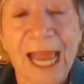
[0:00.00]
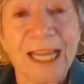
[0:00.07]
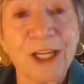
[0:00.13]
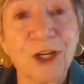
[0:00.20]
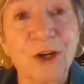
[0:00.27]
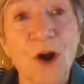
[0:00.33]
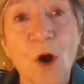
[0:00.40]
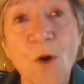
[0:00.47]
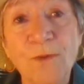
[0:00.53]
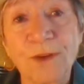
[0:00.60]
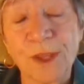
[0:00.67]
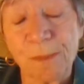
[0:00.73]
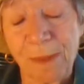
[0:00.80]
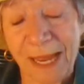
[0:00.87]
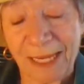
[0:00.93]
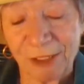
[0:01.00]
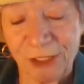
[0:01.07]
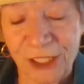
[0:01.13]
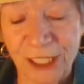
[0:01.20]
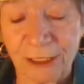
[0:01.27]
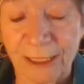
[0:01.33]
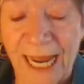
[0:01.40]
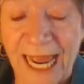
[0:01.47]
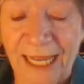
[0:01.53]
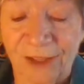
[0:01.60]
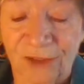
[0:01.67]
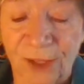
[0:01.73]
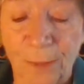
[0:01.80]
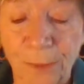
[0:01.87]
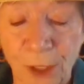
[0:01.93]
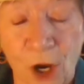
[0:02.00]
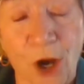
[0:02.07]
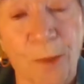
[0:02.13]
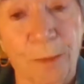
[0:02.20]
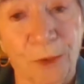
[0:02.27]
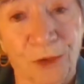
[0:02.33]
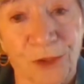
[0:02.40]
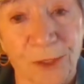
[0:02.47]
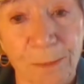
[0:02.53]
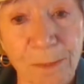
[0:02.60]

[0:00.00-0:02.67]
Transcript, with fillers: You know, over the past year, it adds up to almost